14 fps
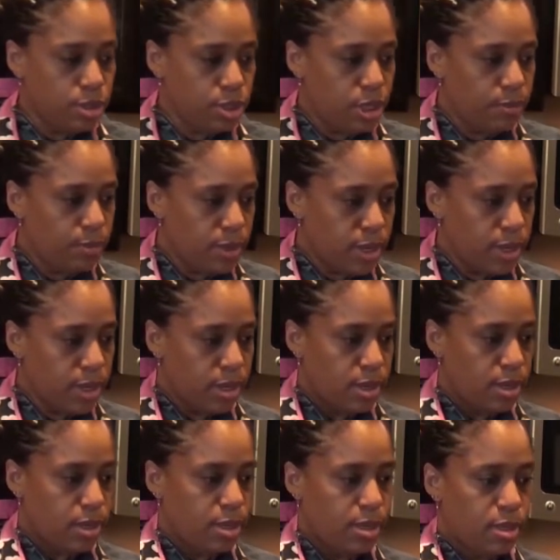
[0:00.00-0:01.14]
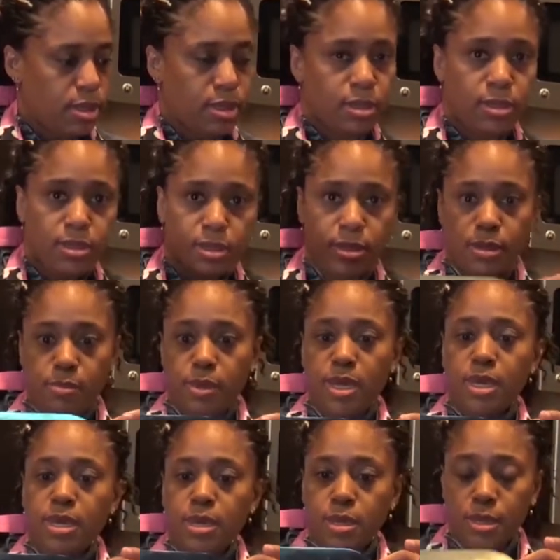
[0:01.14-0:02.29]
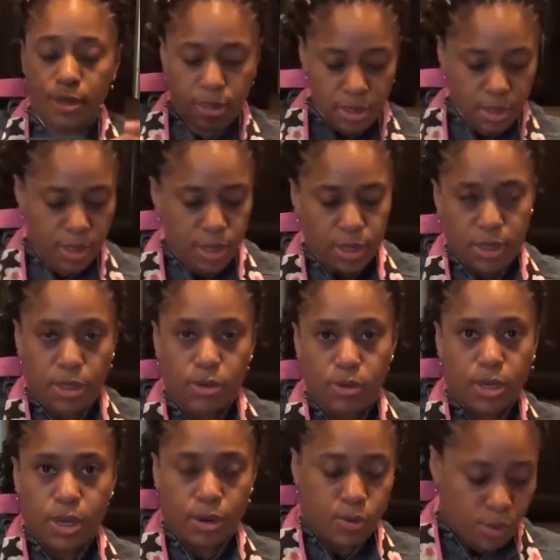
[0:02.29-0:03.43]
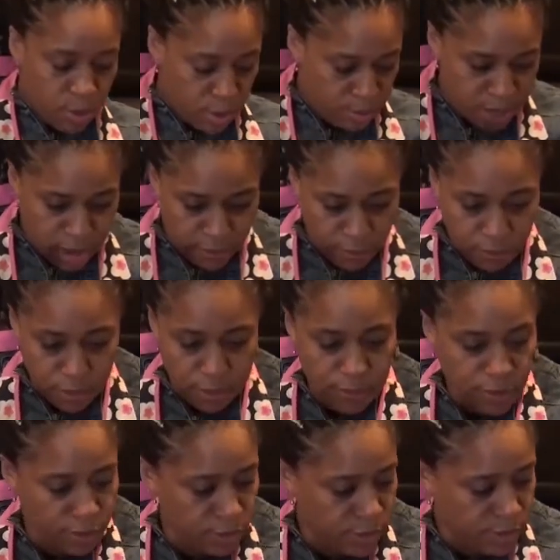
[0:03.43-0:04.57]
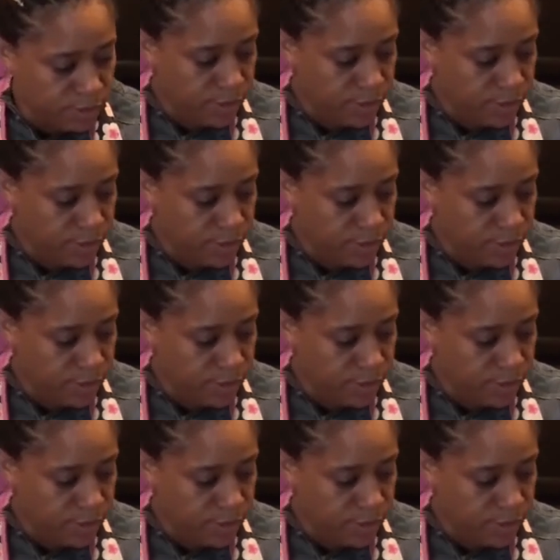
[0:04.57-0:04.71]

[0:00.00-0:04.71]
shaped like this, because you can kind of roll it back and forth really